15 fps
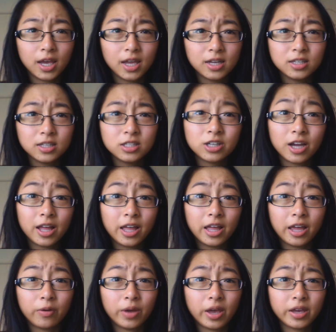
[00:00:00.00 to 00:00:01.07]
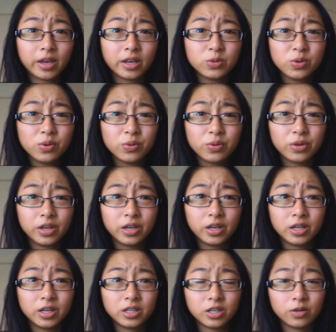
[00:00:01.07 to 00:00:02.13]
In Australia, I guess we
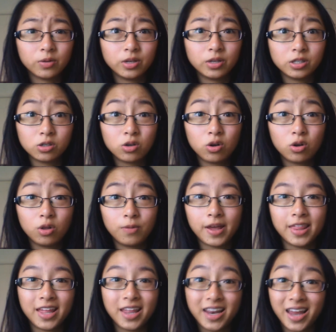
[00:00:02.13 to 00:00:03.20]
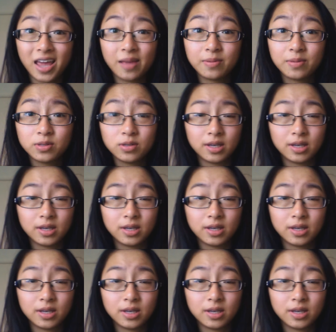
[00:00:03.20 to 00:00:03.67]
really generally just call it by their names.